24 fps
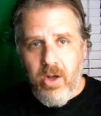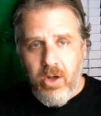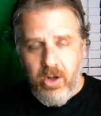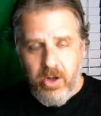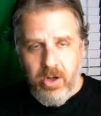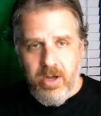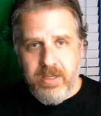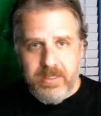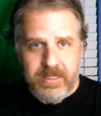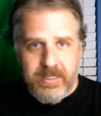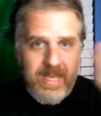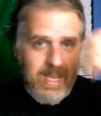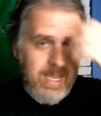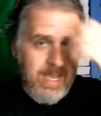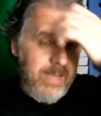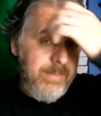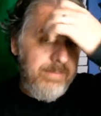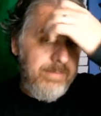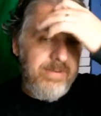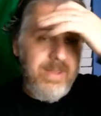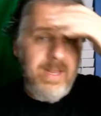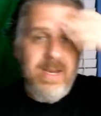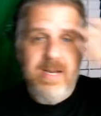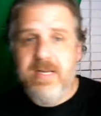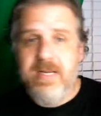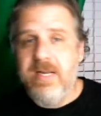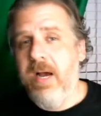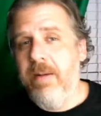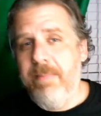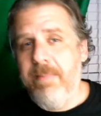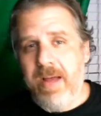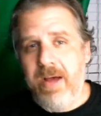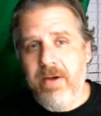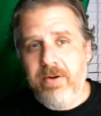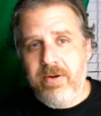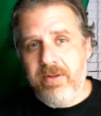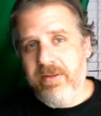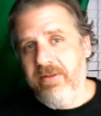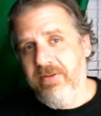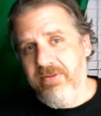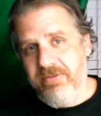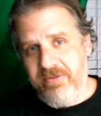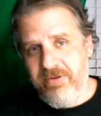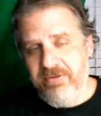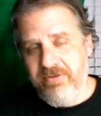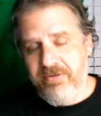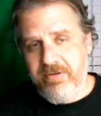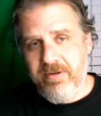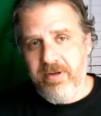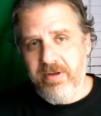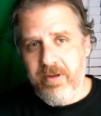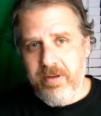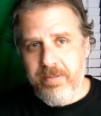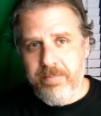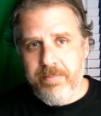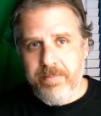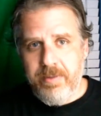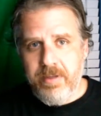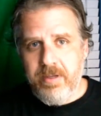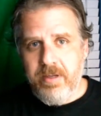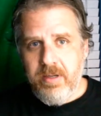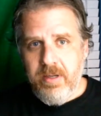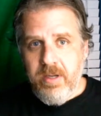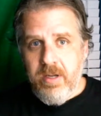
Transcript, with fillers: on games that had come out on the system